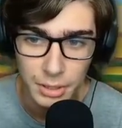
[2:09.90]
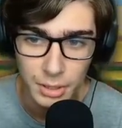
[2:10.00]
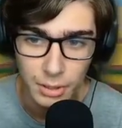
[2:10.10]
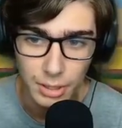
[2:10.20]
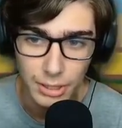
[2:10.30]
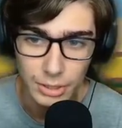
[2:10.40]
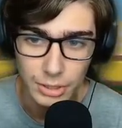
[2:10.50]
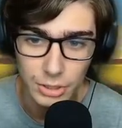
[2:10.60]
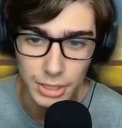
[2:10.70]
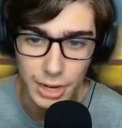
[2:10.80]
Alright,
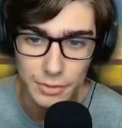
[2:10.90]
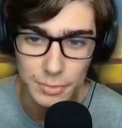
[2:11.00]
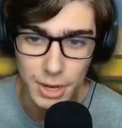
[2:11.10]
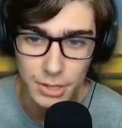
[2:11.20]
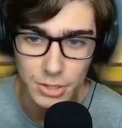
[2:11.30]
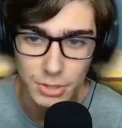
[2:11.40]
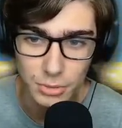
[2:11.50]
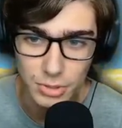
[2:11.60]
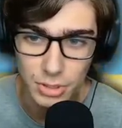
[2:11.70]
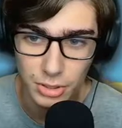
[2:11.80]
good F smash.
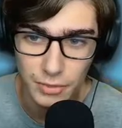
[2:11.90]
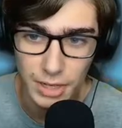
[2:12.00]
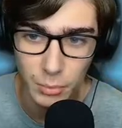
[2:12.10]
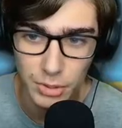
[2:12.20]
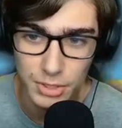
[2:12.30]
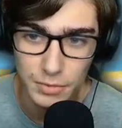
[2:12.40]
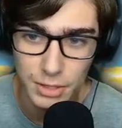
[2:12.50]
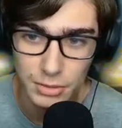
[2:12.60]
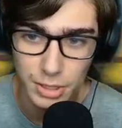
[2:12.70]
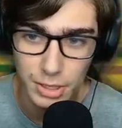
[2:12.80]
We're still living at
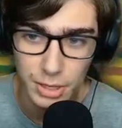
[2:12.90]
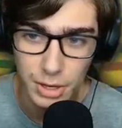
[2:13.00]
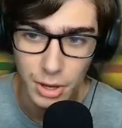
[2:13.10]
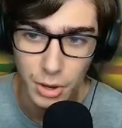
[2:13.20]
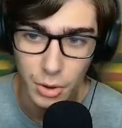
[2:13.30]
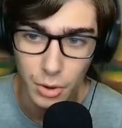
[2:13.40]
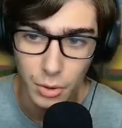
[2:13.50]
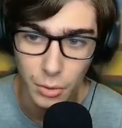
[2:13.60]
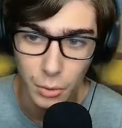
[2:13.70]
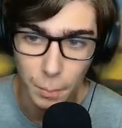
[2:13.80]
173.
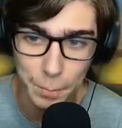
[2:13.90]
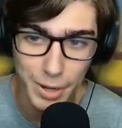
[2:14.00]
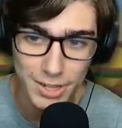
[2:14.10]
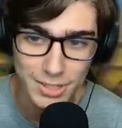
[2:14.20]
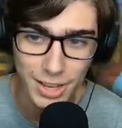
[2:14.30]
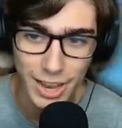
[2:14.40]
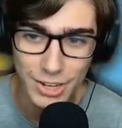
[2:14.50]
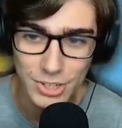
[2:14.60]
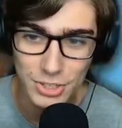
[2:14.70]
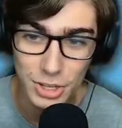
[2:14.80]

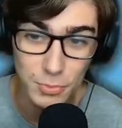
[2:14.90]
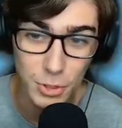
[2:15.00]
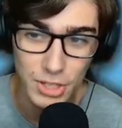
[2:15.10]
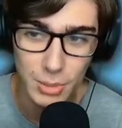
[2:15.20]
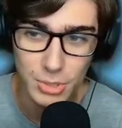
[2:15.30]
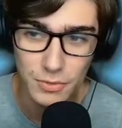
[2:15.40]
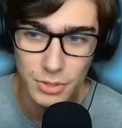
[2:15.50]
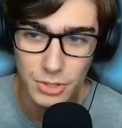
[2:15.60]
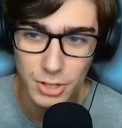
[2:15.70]
Backslash does more damage if they turn